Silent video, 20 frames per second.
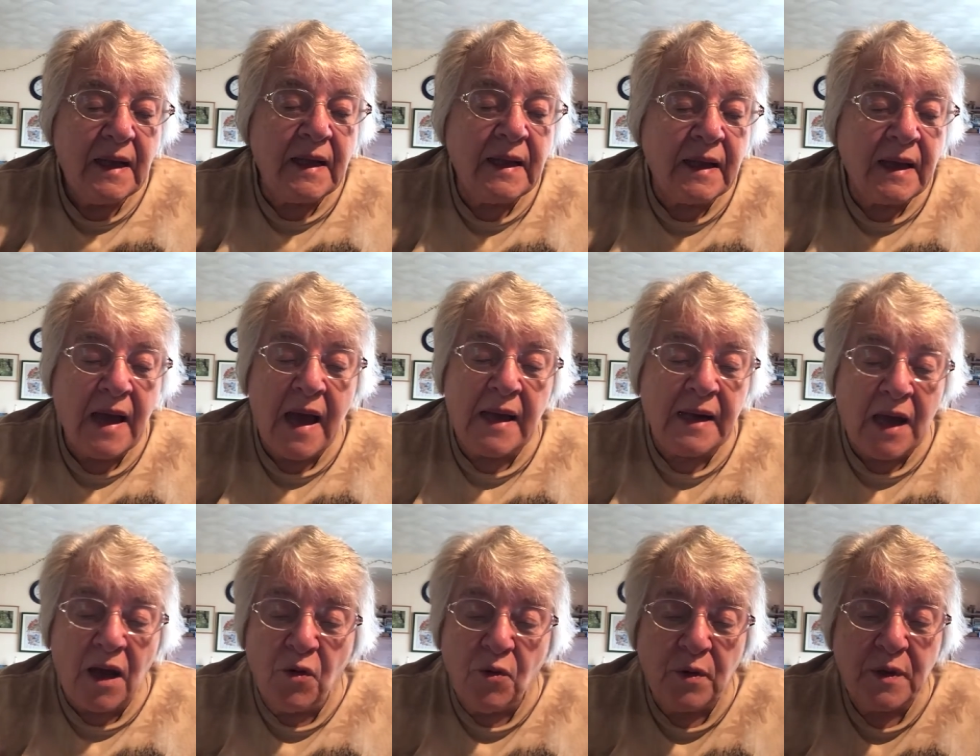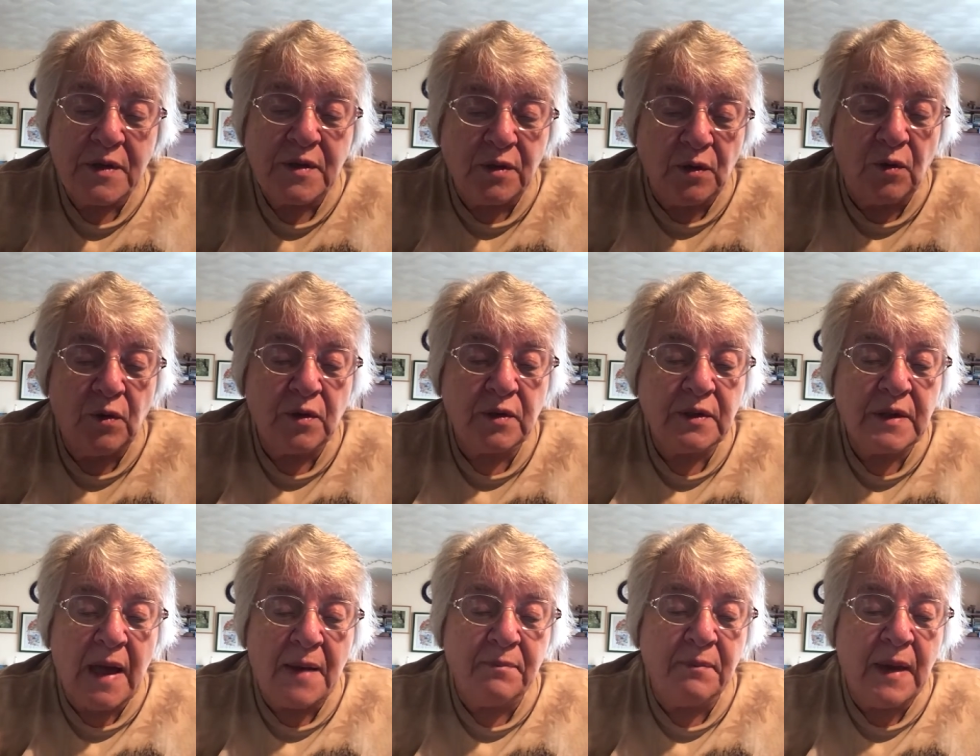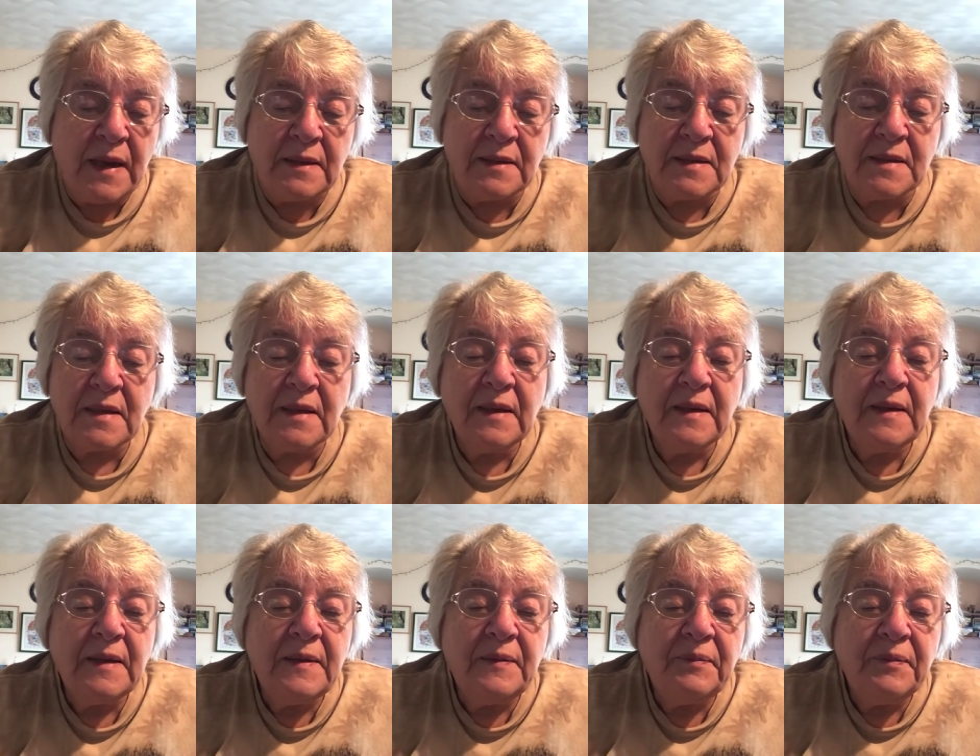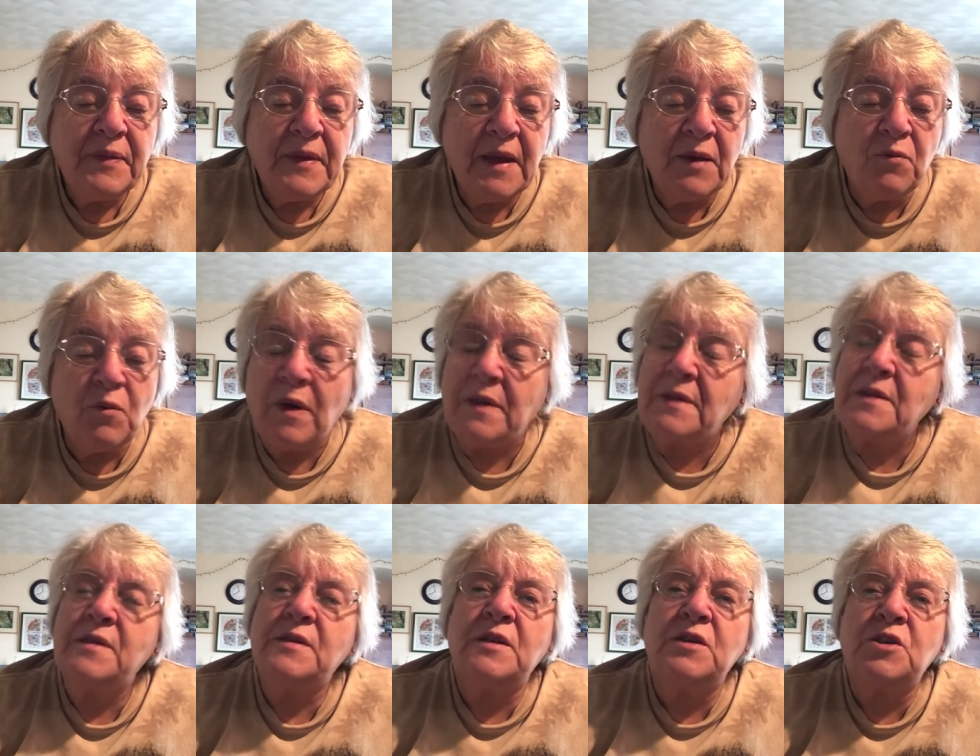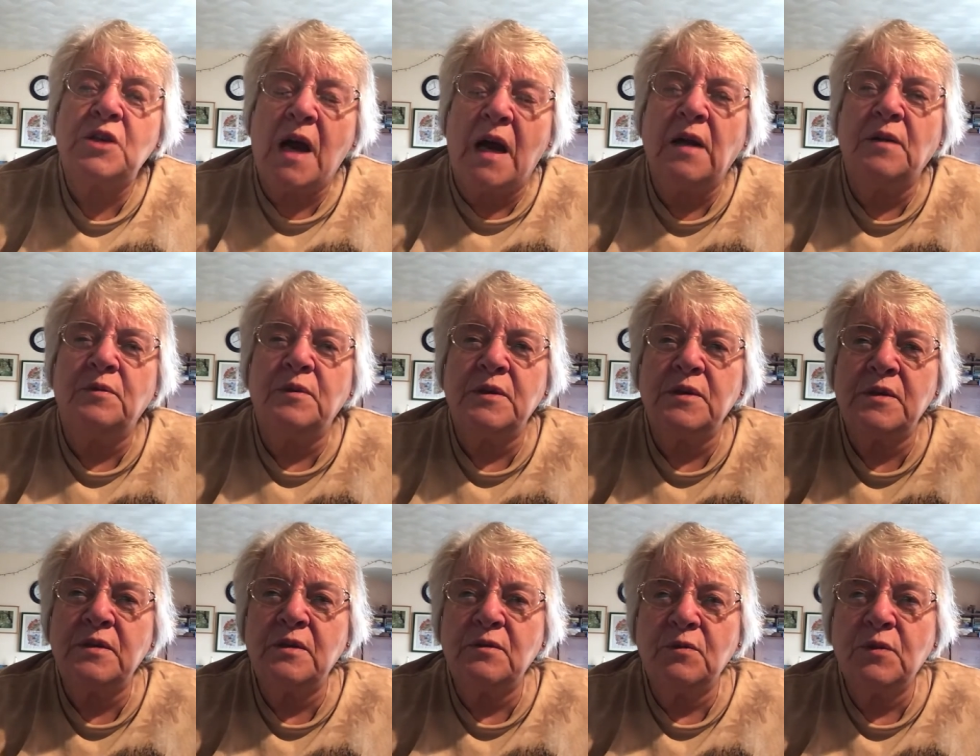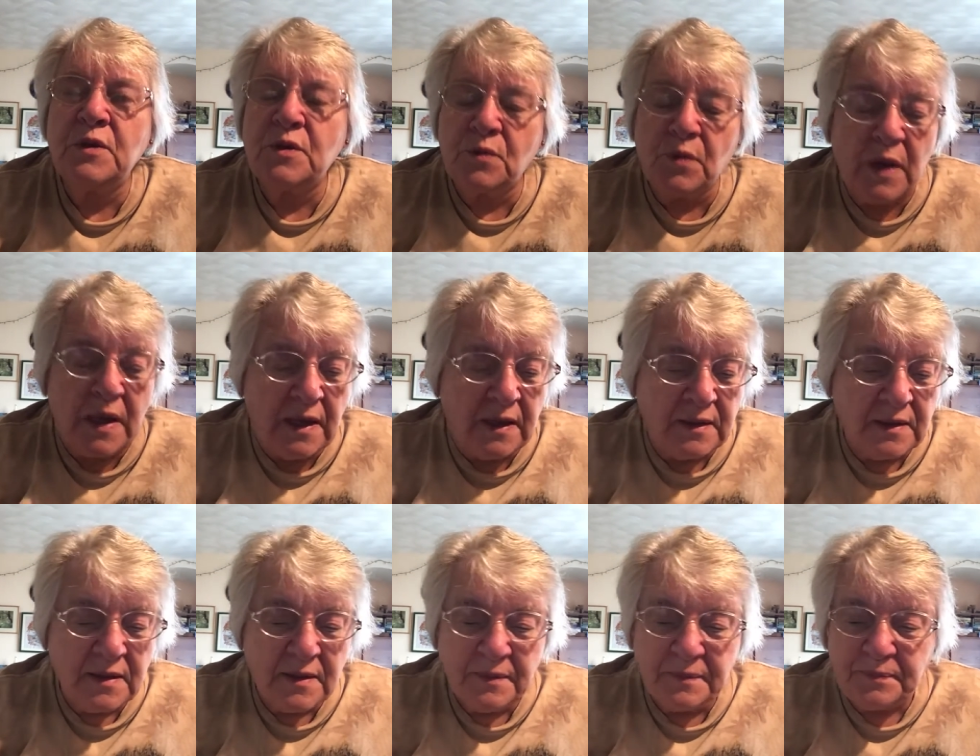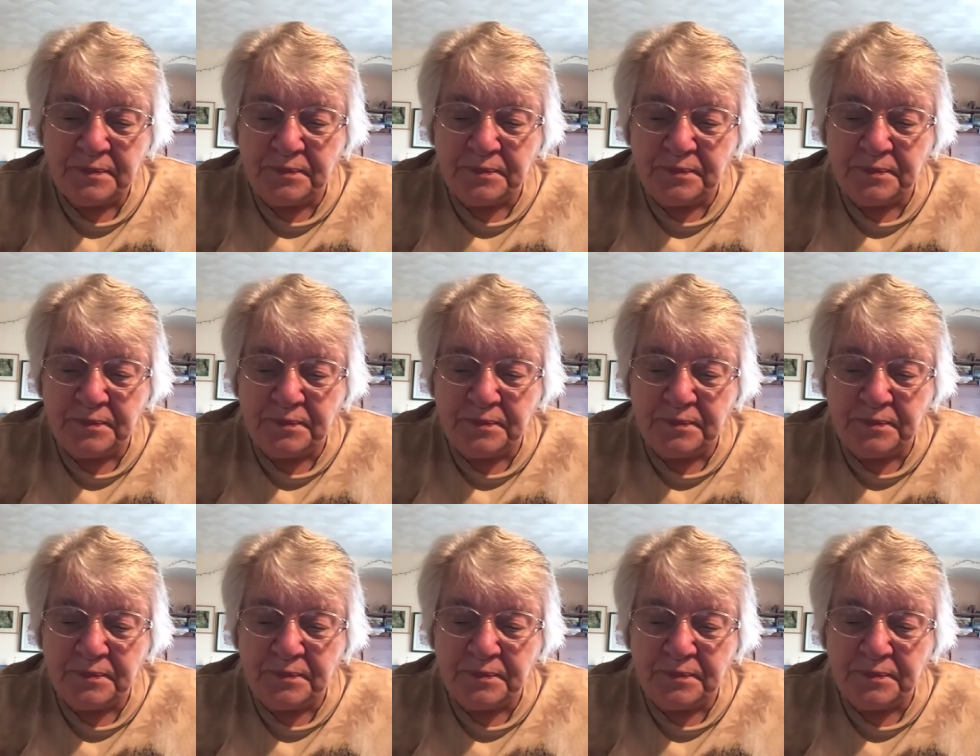and I always thought that meant that once the child was was weaned